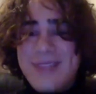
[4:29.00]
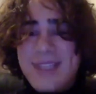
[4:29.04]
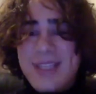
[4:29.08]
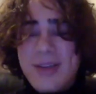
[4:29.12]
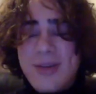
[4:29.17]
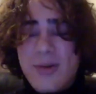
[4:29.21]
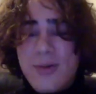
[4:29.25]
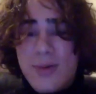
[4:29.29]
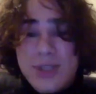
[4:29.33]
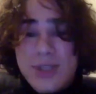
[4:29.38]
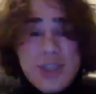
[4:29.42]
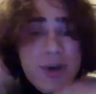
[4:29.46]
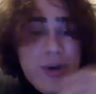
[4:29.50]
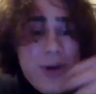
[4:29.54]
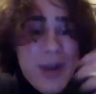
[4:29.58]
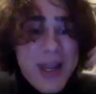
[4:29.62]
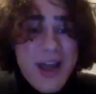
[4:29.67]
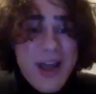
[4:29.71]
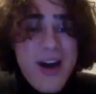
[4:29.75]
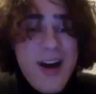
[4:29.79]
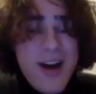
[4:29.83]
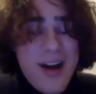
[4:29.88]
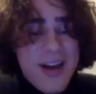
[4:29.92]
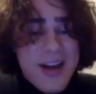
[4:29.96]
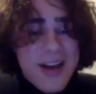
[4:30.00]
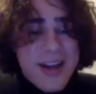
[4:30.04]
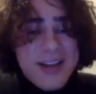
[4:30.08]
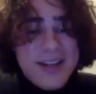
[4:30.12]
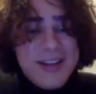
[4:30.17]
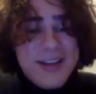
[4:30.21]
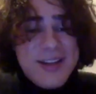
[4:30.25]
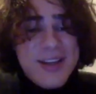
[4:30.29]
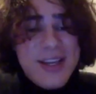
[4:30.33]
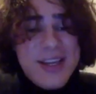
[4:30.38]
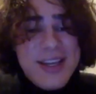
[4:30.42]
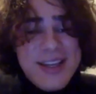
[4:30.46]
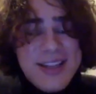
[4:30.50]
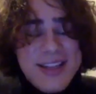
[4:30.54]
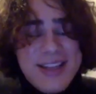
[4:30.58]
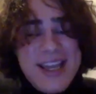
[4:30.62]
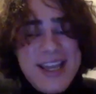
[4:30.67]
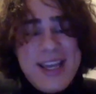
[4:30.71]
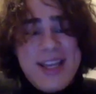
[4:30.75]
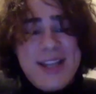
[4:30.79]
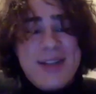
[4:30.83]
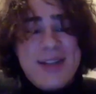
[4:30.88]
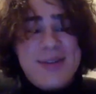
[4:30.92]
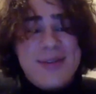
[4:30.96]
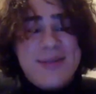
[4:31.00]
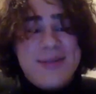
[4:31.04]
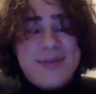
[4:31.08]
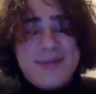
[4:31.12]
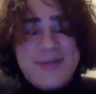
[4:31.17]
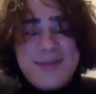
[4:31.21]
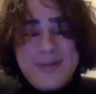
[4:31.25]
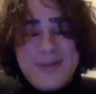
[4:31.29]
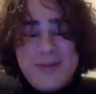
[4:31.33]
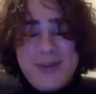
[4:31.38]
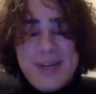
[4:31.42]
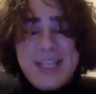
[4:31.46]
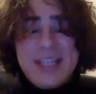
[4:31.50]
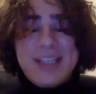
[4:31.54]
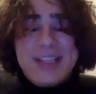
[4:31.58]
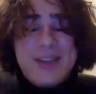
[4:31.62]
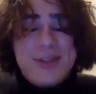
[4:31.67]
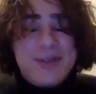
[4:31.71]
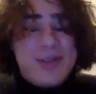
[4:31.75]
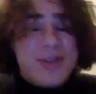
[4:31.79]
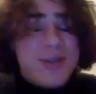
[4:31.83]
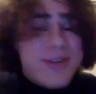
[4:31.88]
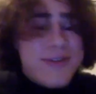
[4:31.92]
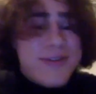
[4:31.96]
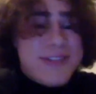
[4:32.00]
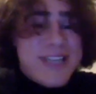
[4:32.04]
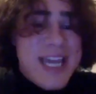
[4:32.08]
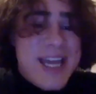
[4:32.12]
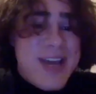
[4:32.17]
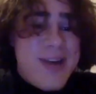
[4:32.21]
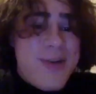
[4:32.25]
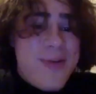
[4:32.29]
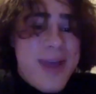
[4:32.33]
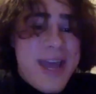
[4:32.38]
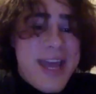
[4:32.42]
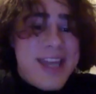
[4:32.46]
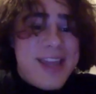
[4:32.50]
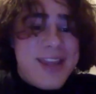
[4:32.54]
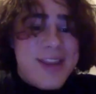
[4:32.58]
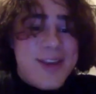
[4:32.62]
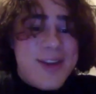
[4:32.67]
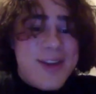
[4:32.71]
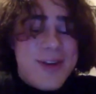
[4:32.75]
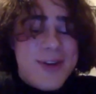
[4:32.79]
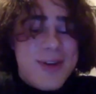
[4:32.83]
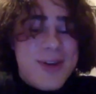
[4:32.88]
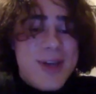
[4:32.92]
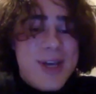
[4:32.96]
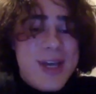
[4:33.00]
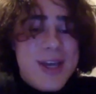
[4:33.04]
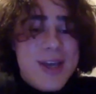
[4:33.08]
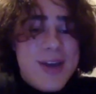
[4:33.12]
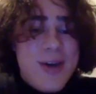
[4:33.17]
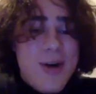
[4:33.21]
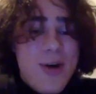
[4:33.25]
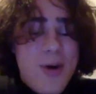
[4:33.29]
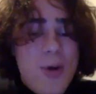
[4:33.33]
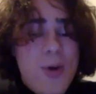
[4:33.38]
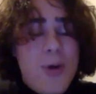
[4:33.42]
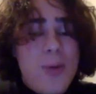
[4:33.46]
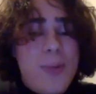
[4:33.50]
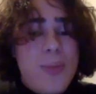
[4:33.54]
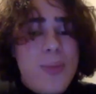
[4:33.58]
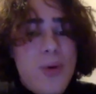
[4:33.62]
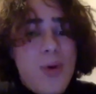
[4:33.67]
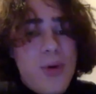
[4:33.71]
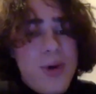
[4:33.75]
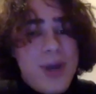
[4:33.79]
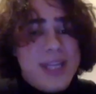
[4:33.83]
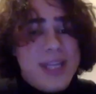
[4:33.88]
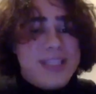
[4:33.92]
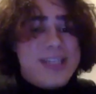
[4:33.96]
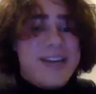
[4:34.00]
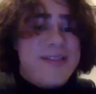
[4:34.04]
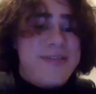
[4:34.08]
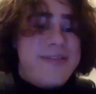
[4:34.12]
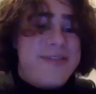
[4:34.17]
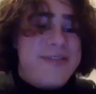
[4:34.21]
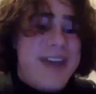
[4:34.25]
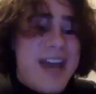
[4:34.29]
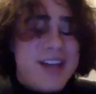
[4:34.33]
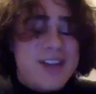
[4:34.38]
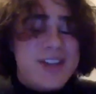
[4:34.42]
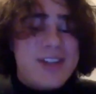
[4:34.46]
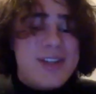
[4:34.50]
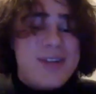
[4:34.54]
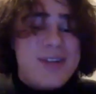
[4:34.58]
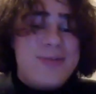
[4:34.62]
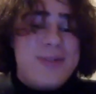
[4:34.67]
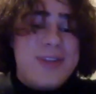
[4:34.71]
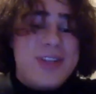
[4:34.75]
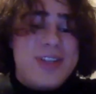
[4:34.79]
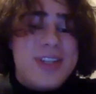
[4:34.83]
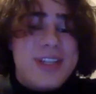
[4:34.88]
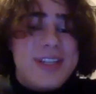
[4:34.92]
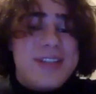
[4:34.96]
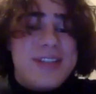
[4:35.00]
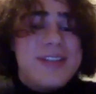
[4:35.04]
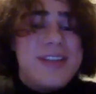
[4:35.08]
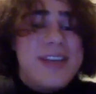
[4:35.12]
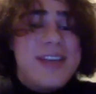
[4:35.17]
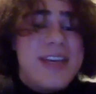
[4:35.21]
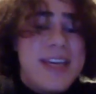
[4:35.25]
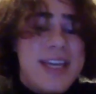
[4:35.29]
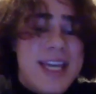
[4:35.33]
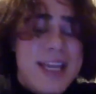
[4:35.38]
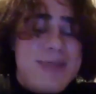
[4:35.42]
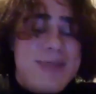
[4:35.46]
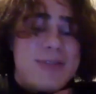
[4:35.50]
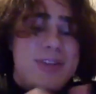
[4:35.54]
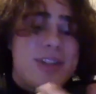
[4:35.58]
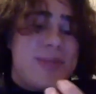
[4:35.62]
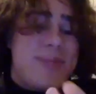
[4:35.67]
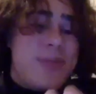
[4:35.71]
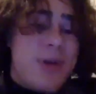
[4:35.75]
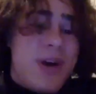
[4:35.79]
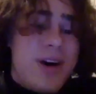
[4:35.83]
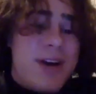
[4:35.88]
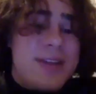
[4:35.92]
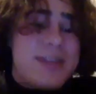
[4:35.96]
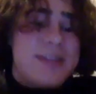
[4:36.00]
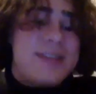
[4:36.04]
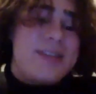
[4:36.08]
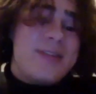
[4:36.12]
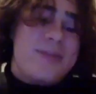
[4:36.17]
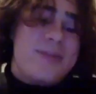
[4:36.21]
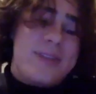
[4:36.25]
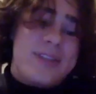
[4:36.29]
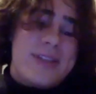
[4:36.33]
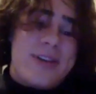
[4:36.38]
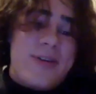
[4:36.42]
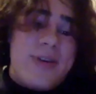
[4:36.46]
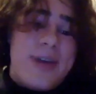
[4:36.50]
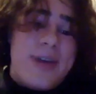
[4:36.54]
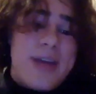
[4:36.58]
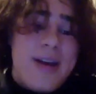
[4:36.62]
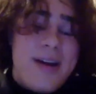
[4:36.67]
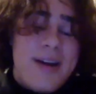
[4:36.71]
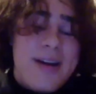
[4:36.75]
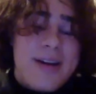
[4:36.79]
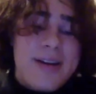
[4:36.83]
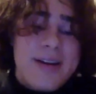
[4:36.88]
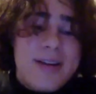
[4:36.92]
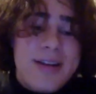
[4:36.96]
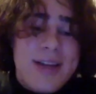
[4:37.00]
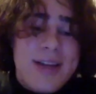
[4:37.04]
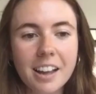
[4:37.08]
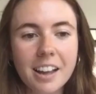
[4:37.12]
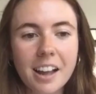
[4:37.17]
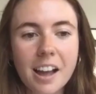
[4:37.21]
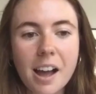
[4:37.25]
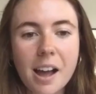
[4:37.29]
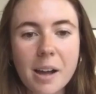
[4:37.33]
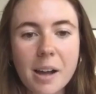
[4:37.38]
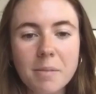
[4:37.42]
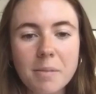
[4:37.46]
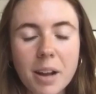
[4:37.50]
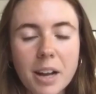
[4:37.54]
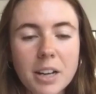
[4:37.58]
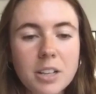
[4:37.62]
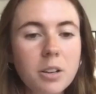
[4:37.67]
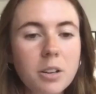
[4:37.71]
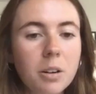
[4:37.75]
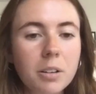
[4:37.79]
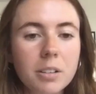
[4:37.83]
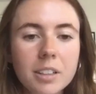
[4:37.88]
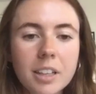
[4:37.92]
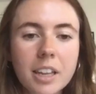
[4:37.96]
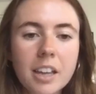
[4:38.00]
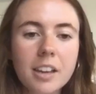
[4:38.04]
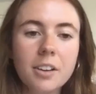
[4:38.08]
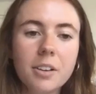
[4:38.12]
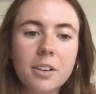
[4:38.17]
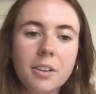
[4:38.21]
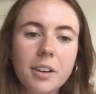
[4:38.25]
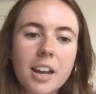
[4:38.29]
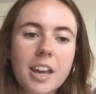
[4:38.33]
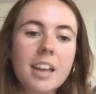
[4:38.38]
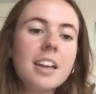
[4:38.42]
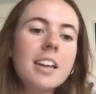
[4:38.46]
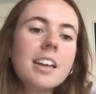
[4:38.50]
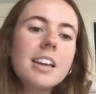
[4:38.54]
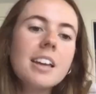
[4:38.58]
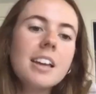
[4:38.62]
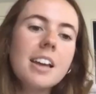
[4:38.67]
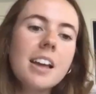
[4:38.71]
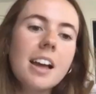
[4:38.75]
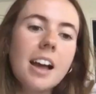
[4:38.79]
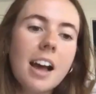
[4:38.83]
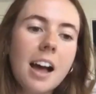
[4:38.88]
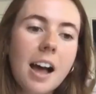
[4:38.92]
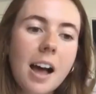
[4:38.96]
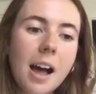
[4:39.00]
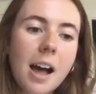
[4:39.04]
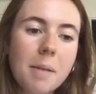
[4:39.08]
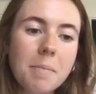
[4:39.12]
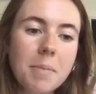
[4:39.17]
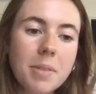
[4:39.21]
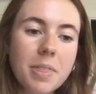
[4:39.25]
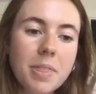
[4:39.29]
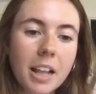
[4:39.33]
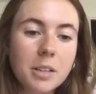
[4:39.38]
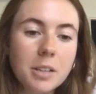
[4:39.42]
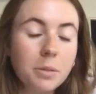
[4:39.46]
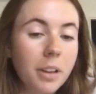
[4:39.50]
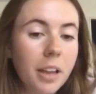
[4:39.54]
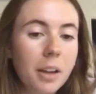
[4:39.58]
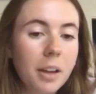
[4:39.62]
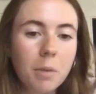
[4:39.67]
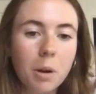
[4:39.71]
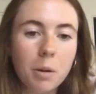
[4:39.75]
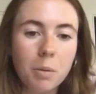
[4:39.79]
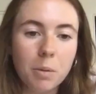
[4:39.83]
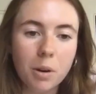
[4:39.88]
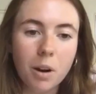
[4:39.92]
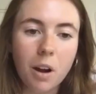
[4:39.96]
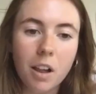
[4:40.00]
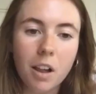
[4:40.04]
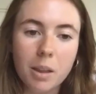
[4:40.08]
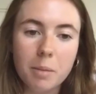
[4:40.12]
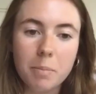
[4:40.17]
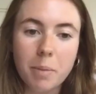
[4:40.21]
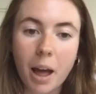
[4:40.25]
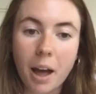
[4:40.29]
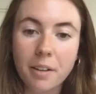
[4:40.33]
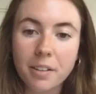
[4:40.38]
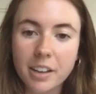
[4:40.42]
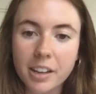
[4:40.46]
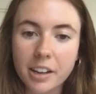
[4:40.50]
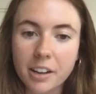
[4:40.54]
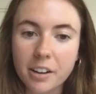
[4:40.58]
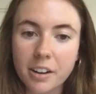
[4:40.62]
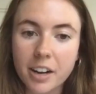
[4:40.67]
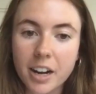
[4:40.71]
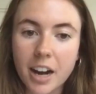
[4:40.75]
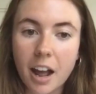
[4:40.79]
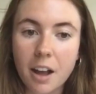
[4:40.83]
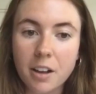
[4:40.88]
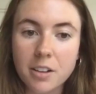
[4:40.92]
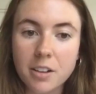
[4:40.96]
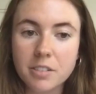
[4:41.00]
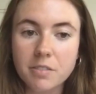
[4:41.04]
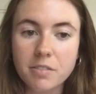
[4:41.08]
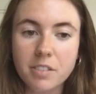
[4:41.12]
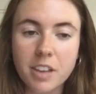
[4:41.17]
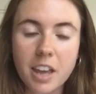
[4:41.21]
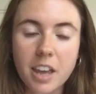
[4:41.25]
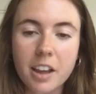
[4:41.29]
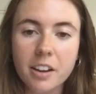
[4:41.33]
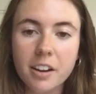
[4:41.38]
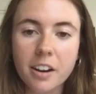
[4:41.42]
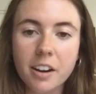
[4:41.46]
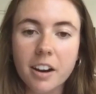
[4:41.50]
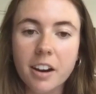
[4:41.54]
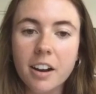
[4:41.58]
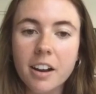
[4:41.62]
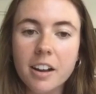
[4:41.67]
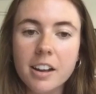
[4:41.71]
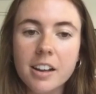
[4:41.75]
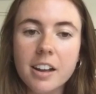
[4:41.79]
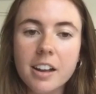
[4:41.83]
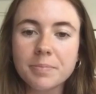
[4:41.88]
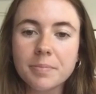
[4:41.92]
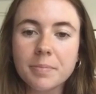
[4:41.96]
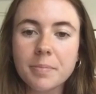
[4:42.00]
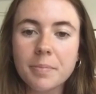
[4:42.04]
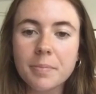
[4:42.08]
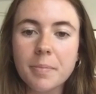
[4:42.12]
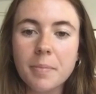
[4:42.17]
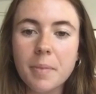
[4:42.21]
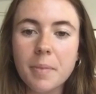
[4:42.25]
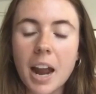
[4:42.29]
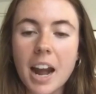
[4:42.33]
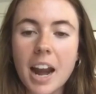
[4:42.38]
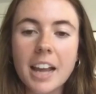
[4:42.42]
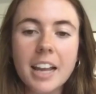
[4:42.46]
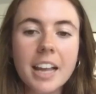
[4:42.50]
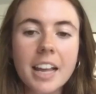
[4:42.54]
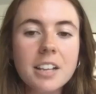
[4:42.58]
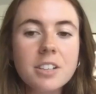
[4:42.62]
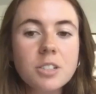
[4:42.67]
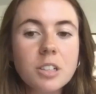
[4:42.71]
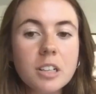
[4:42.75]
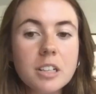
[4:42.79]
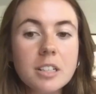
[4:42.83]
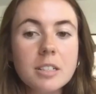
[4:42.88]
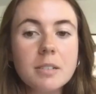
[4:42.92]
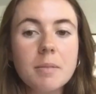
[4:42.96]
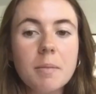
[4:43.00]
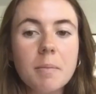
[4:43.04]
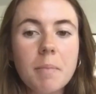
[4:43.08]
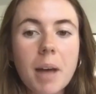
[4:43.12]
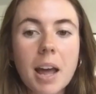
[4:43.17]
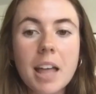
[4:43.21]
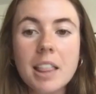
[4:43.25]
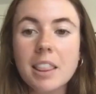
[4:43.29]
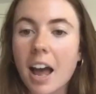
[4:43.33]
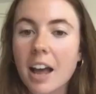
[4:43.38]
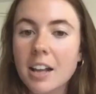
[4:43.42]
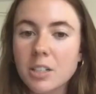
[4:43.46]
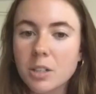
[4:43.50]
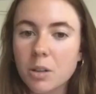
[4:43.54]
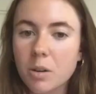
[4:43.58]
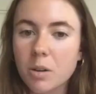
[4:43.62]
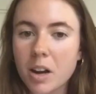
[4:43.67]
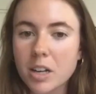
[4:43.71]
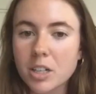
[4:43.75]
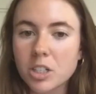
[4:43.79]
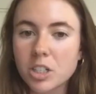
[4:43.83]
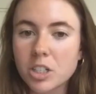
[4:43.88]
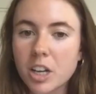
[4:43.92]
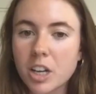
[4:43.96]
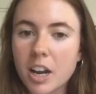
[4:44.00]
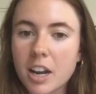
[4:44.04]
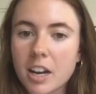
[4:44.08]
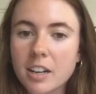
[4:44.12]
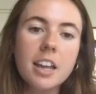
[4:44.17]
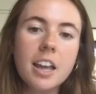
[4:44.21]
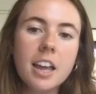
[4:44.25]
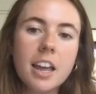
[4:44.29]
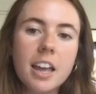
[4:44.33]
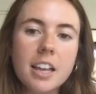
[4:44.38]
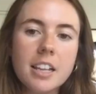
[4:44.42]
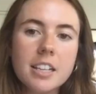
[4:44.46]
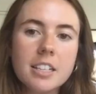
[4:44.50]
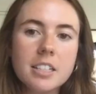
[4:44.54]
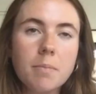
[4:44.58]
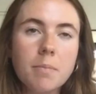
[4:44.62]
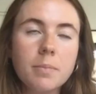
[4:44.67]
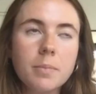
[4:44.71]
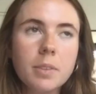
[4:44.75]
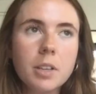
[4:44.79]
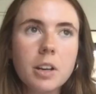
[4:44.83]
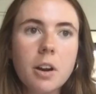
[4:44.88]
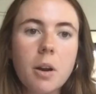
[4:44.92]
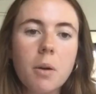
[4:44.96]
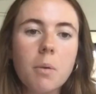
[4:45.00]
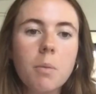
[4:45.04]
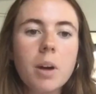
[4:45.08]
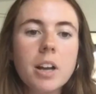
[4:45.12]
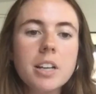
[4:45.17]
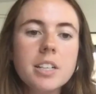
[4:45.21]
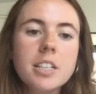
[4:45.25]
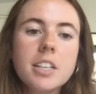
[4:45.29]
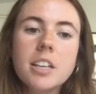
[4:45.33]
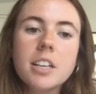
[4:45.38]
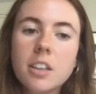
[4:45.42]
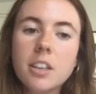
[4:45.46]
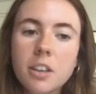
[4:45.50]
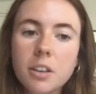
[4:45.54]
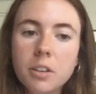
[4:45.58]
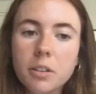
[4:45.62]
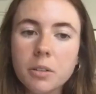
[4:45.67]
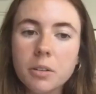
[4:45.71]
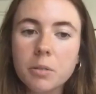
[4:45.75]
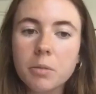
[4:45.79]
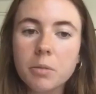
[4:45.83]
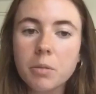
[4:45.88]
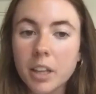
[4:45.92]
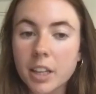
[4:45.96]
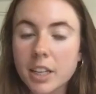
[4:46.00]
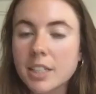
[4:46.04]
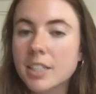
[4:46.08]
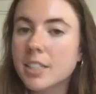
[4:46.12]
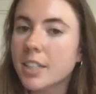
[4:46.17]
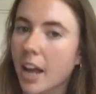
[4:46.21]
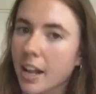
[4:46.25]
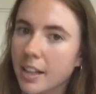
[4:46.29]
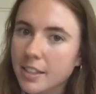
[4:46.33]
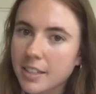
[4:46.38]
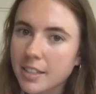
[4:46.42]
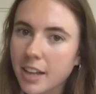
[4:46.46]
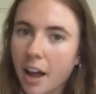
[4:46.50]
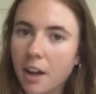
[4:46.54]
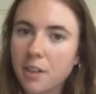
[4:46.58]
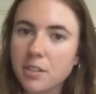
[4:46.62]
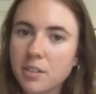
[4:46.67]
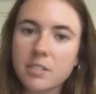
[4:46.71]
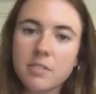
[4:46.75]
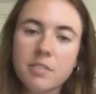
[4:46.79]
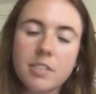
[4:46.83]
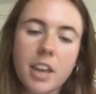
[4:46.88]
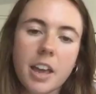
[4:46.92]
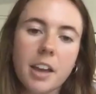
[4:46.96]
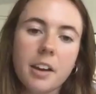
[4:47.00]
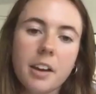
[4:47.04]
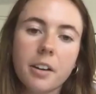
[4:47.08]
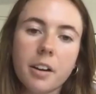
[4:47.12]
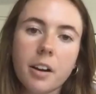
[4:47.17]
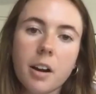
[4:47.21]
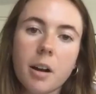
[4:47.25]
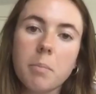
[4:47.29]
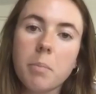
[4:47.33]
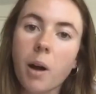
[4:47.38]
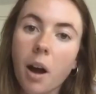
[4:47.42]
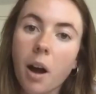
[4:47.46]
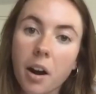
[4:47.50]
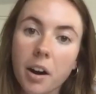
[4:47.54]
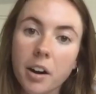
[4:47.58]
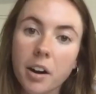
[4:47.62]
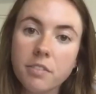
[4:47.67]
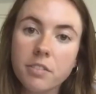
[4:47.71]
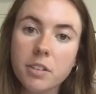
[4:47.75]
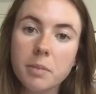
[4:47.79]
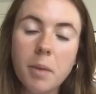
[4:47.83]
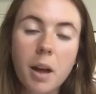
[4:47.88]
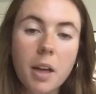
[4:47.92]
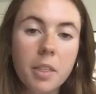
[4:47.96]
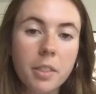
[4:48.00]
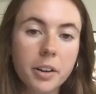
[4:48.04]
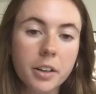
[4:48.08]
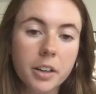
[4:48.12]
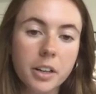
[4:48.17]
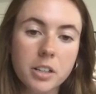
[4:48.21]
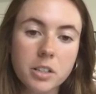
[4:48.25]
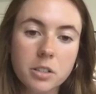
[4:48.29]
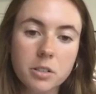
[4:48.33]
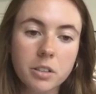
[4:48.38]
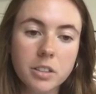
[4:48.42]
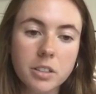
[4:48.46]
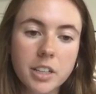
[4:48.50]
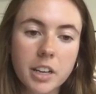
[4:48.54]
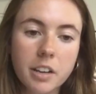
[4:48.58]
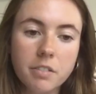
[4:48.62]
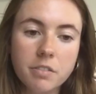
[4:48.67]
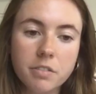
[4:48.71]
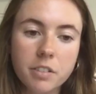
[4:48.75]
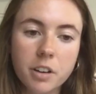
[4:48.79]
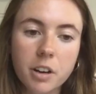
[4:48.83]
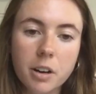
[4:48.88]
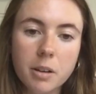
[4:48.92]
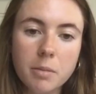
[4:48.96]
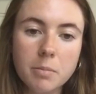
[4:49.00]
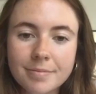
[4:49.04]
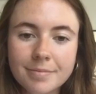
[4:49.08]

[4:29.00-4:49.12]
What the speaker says: what's going on, then right, you sort of take away the whole point of fashion, which is in response to what's going on. I totally agree. And that's really what we're all about here at House of Jaeger. And I guess just my last question is, what to you really sets House of Jaeger apart from other consulting firms?